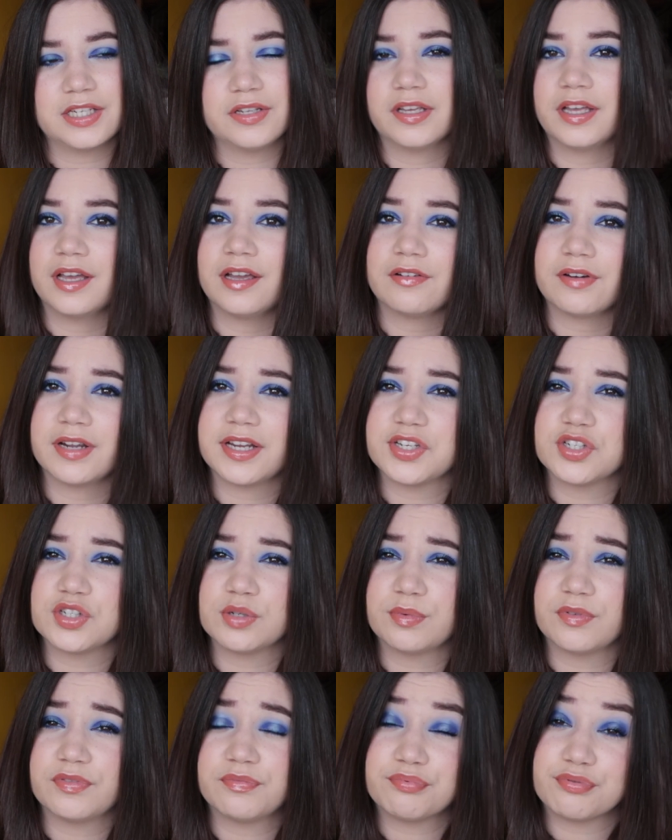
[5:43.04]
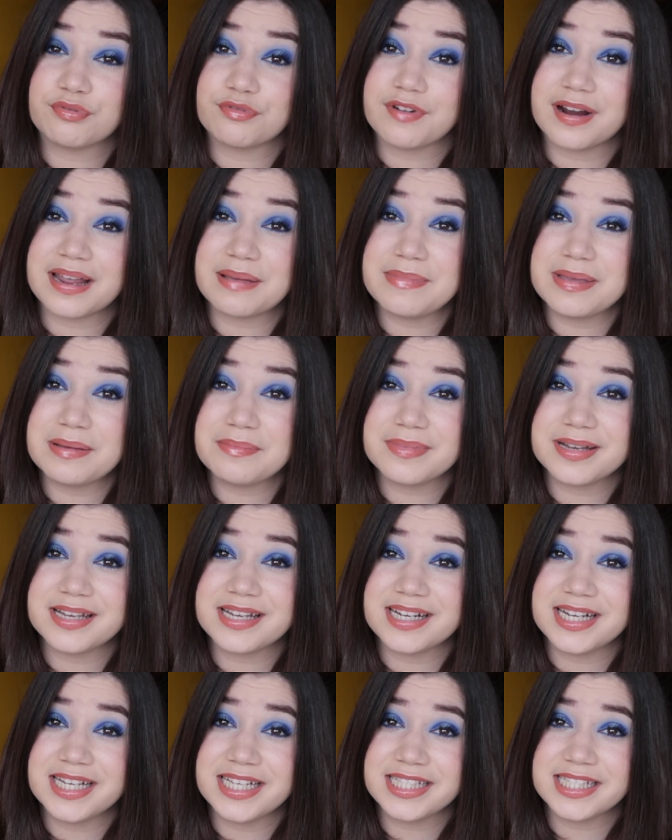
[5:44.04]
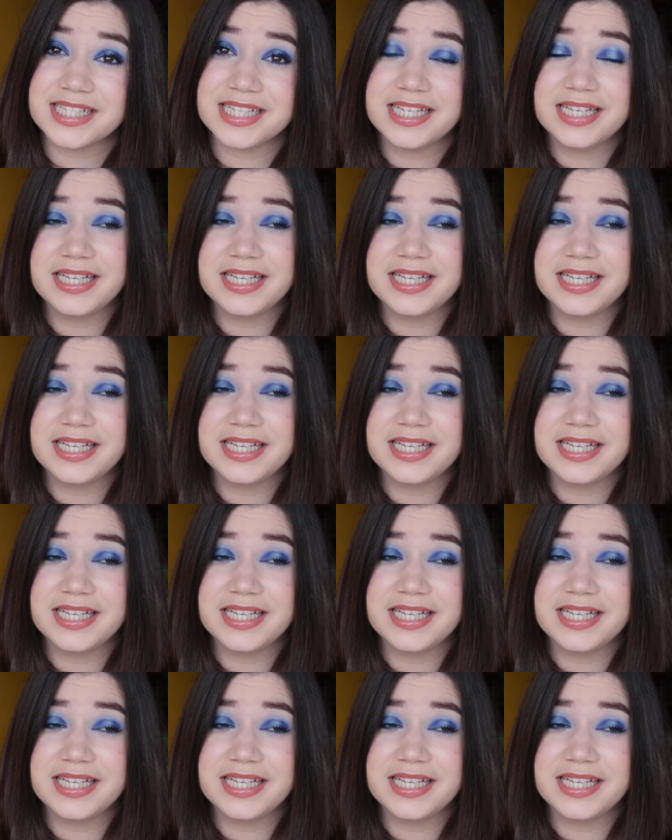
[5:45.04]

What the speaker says: doing a great job of priming my eyes.